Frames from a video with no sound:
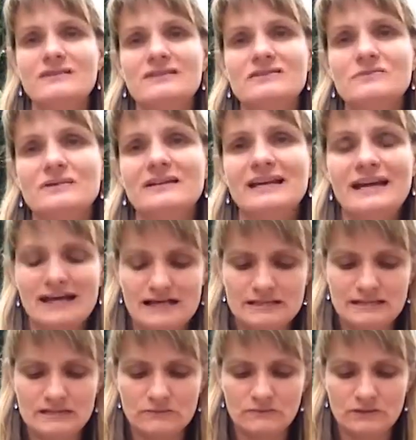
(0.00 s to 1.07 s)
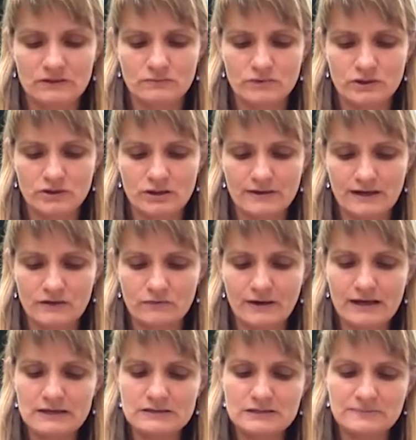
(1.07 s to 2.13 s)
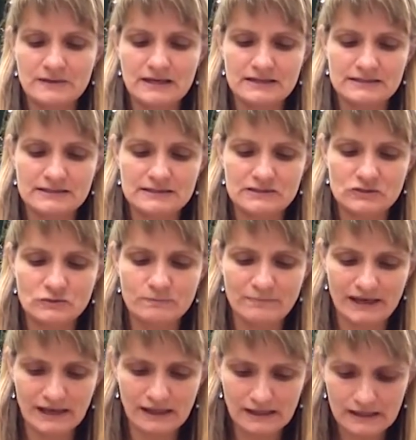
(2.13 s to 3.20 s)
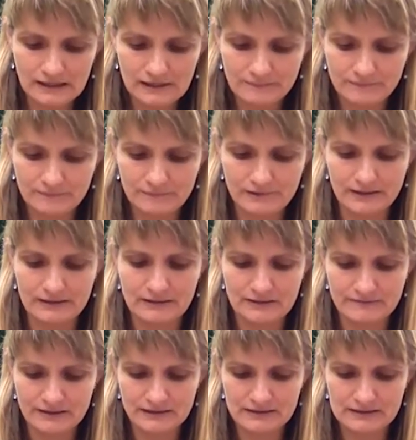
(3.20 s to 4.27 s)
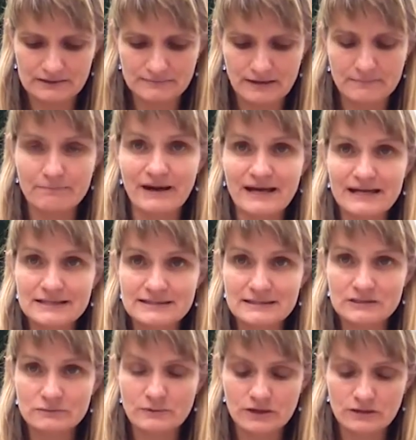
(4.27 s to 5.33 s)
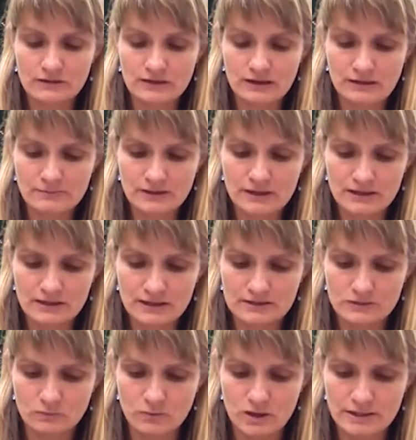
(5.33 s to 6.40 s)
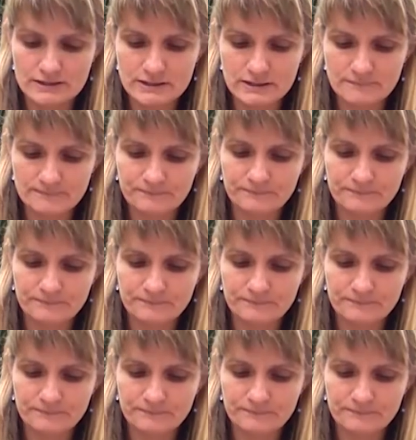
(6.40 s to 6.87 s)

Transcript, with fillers: This one doesn't really work all that great just because it's too big but I love it. It's my bike stitch marker that I bought on DaWanda.